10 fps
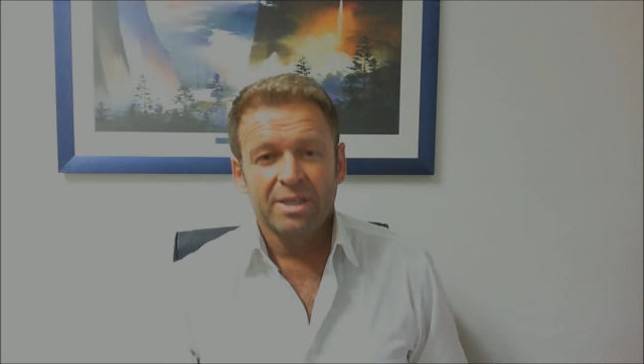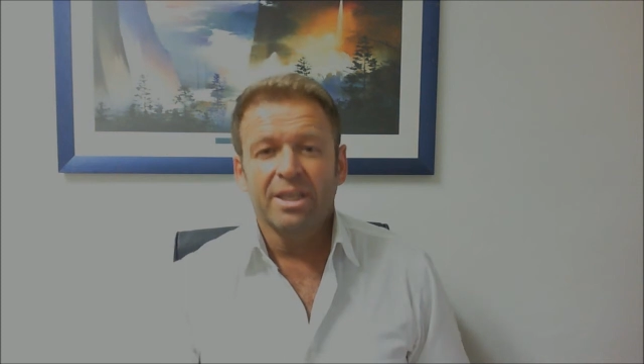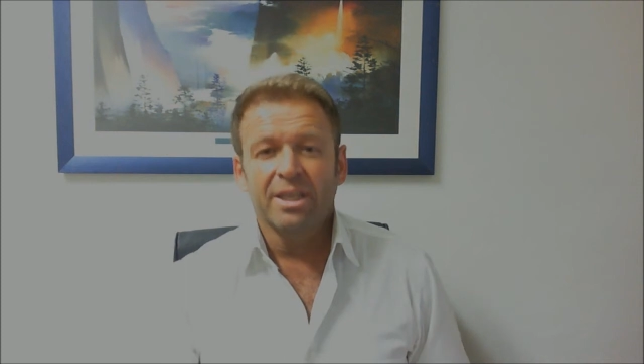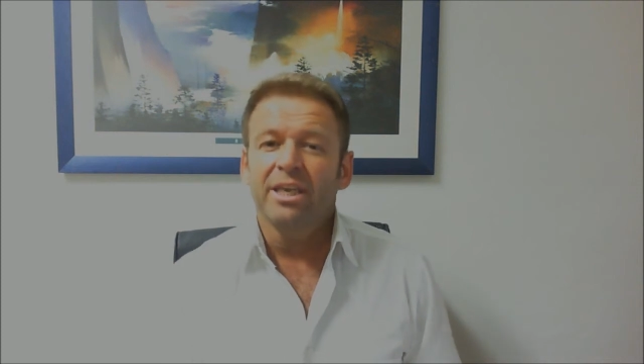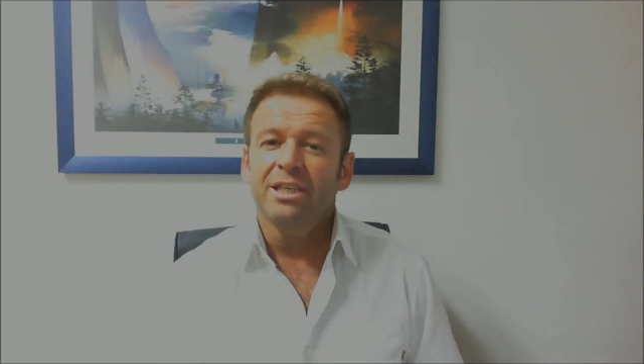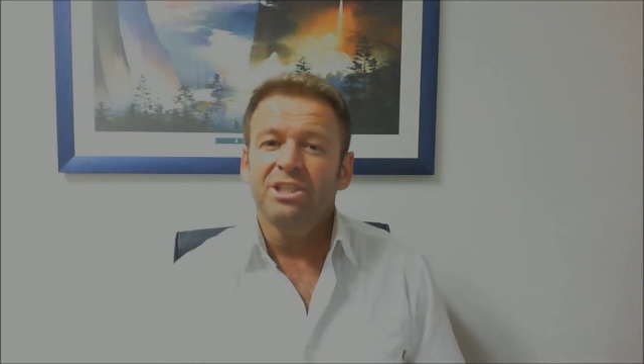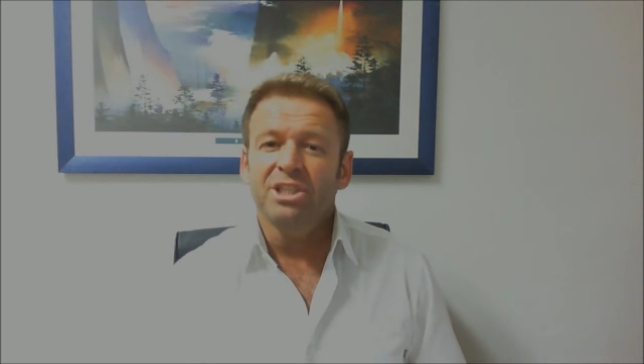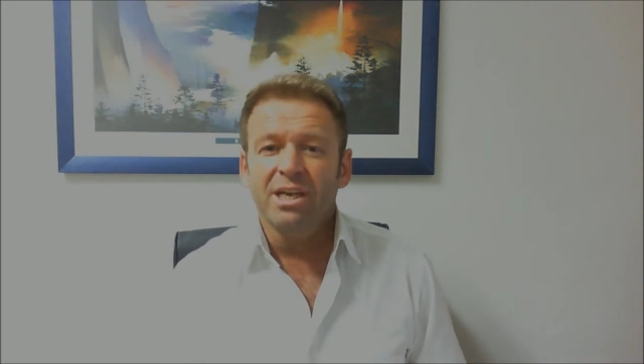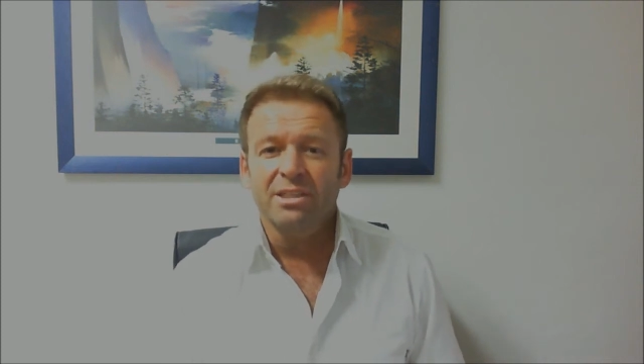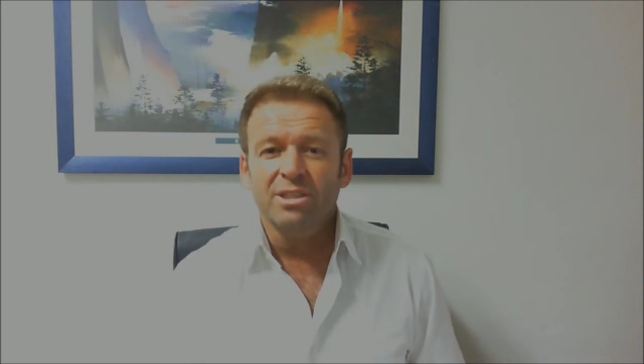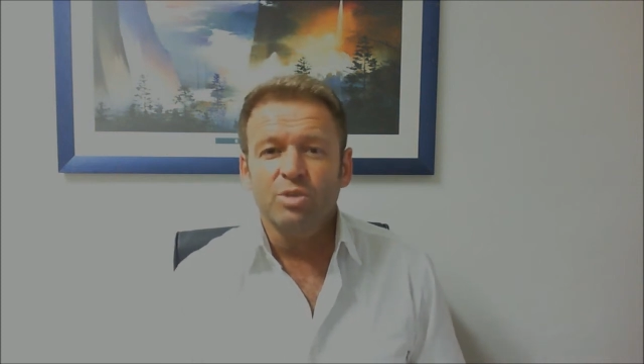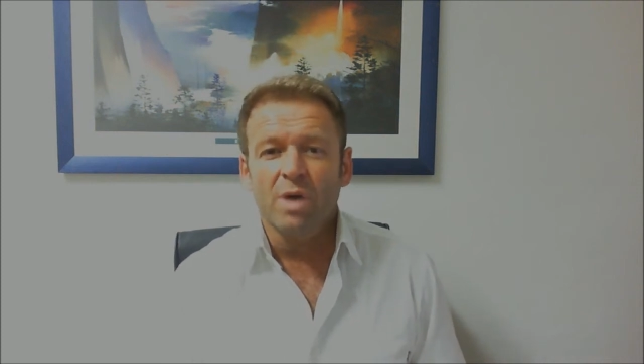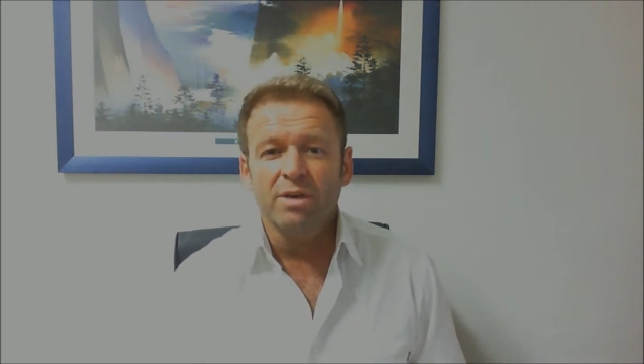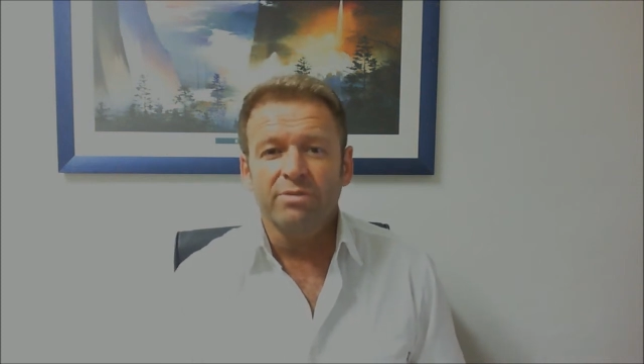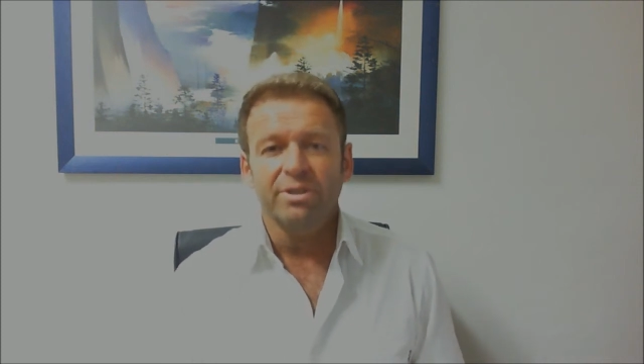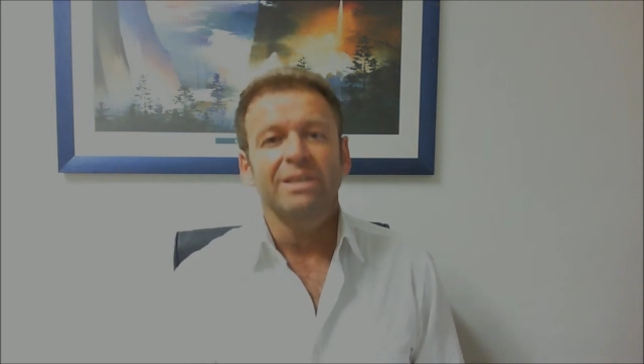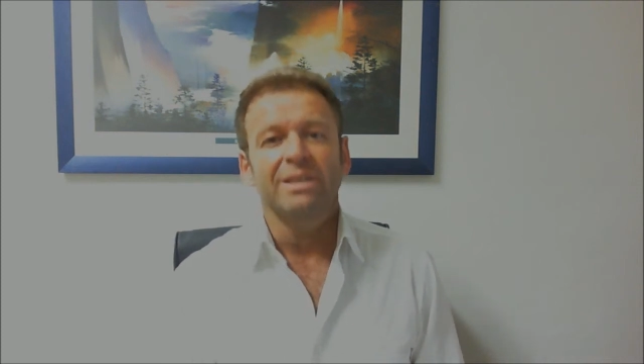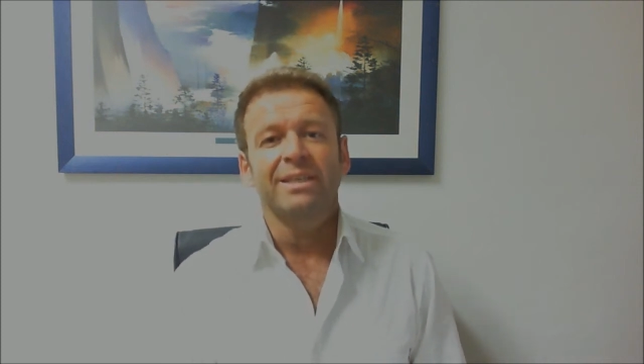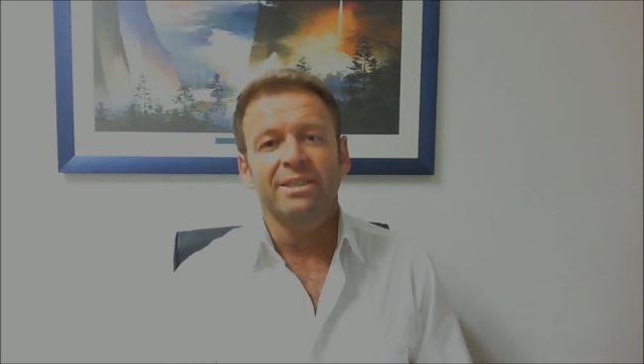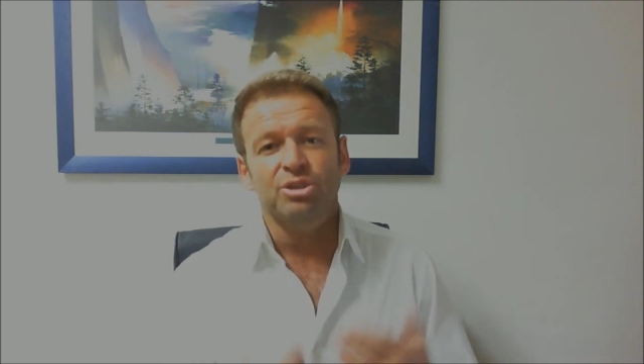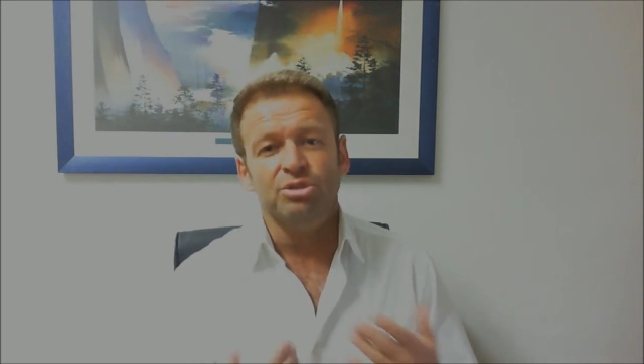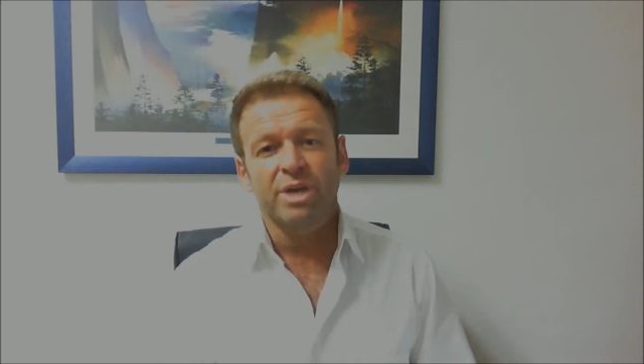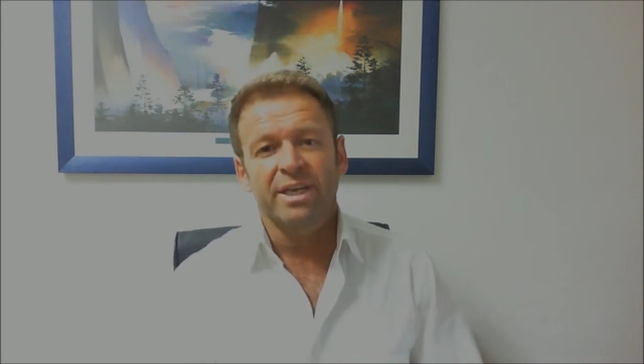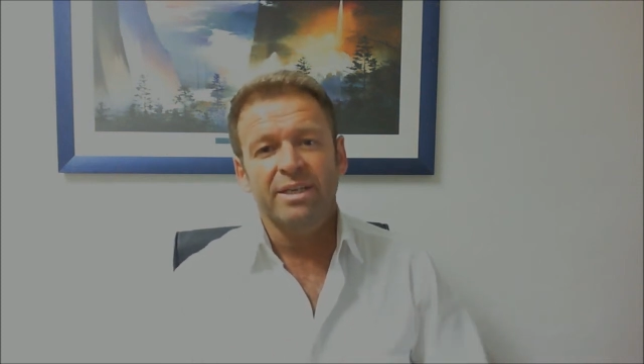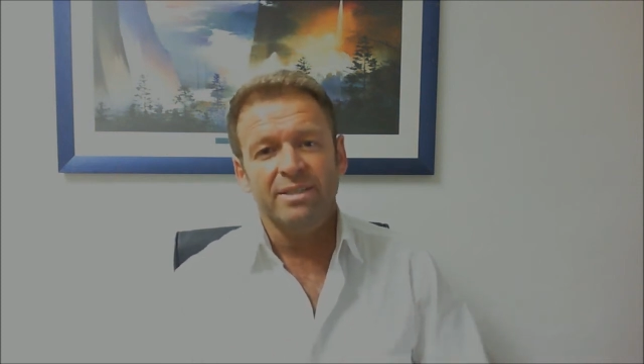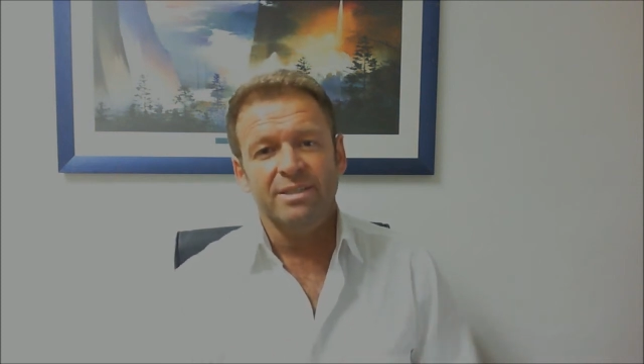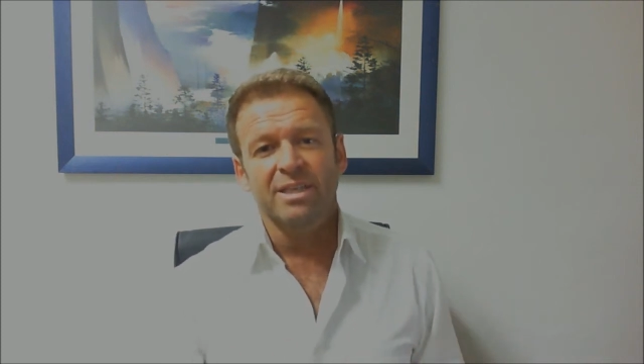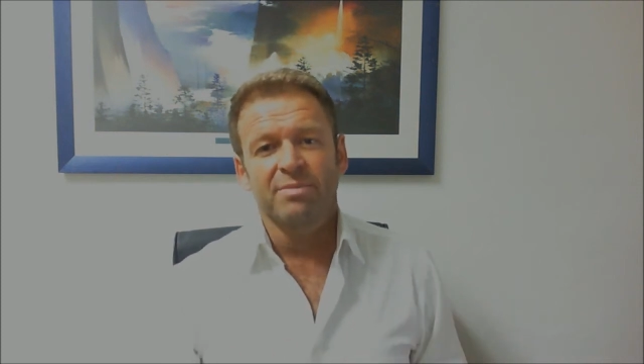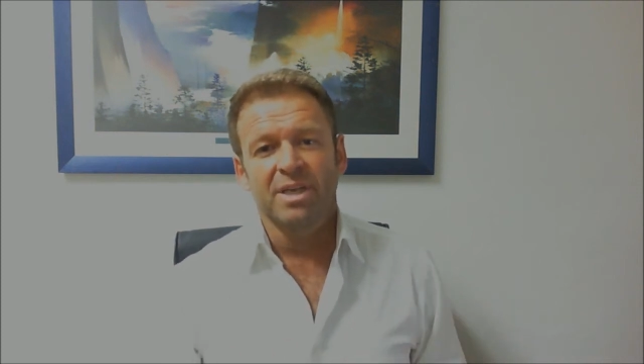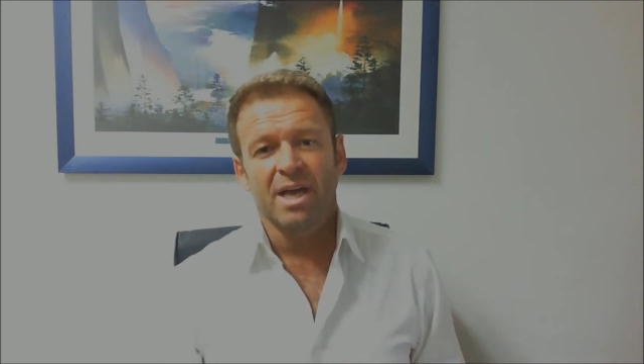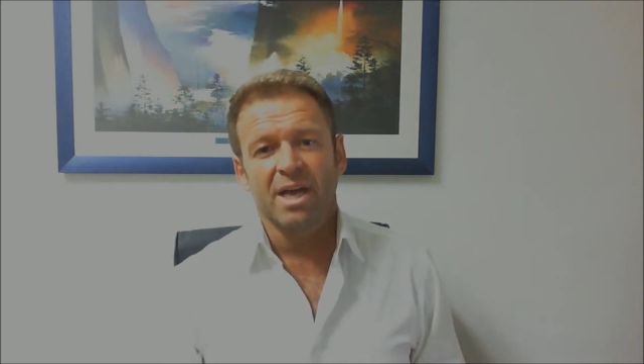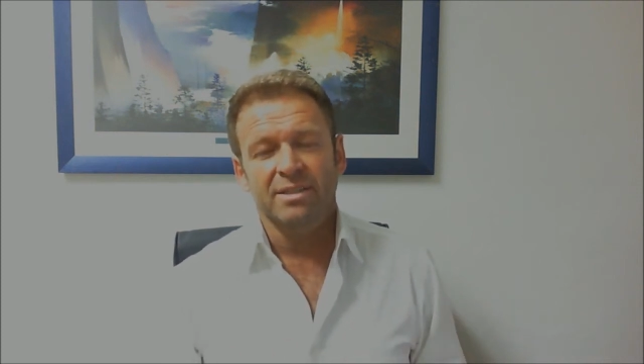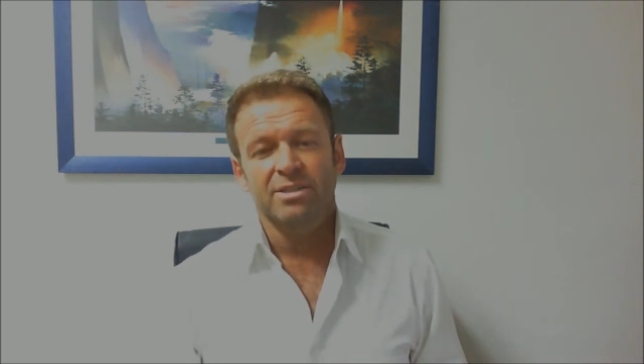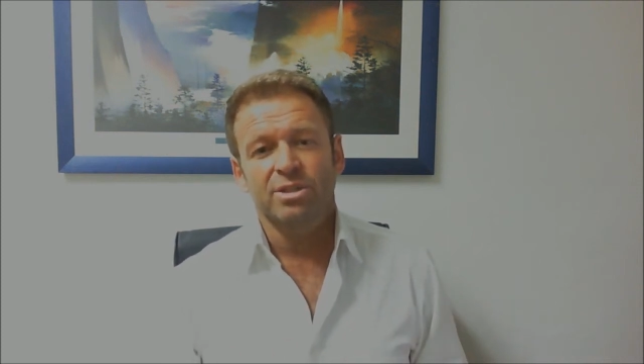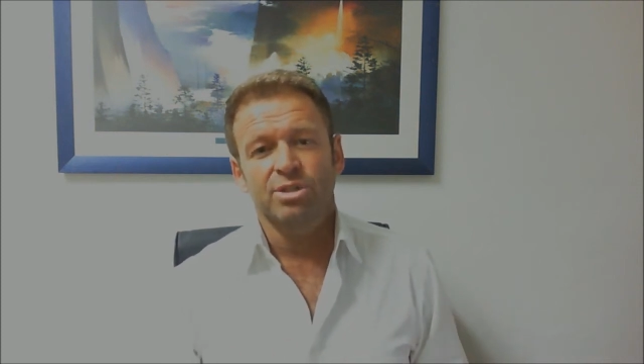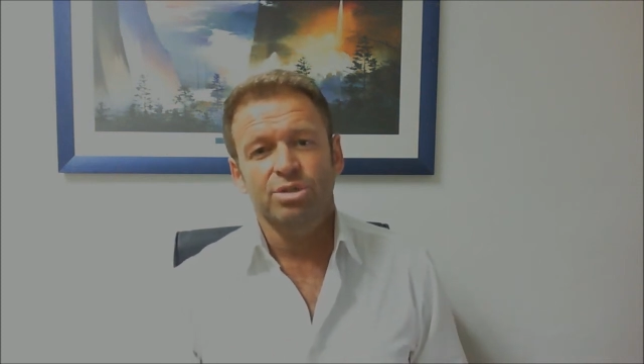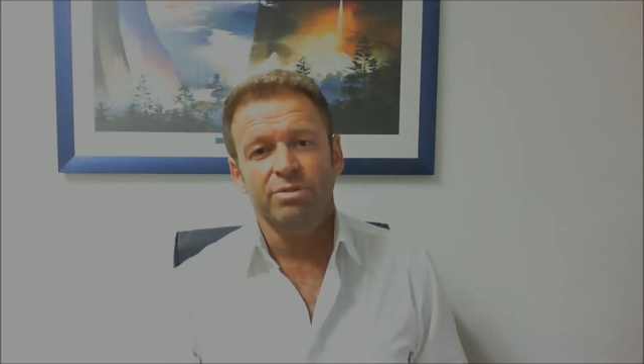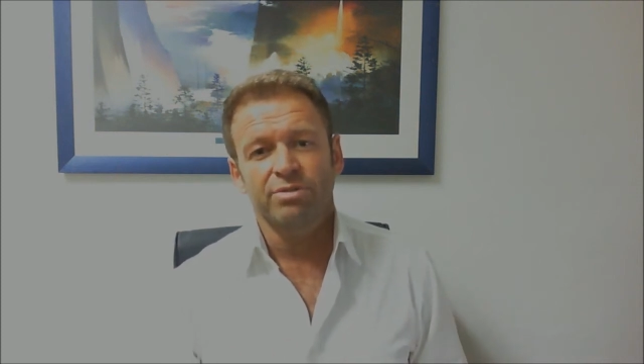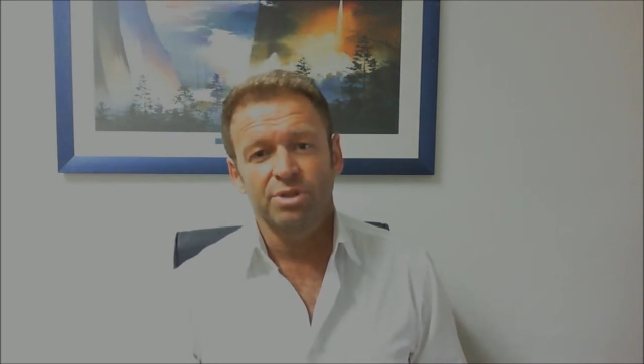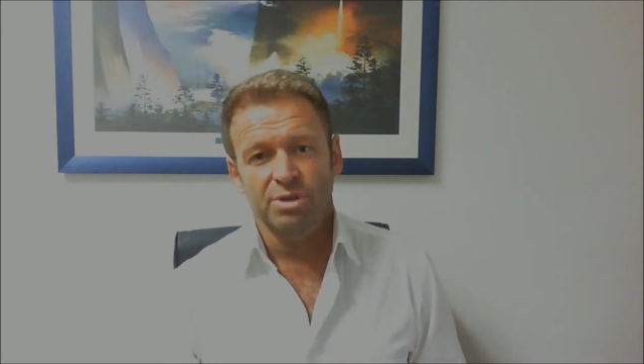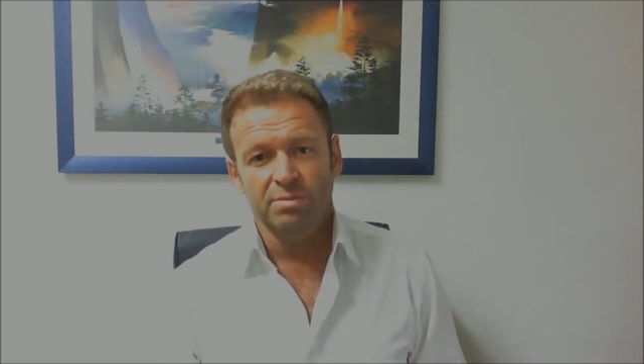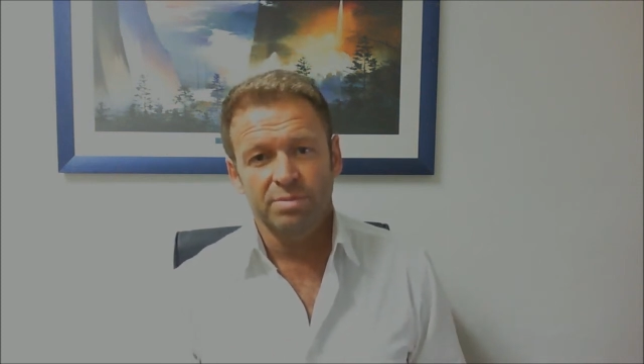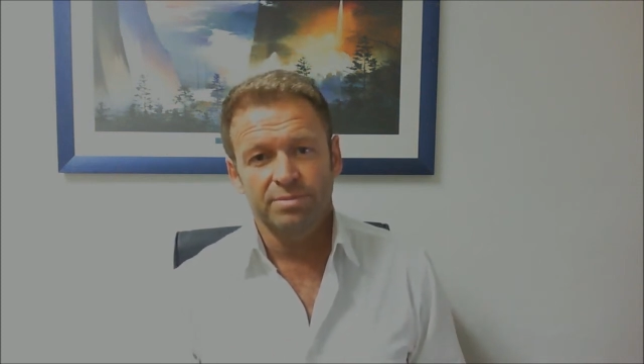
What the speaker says: The EHES is one of the leading trainings and seminars institute of Europe.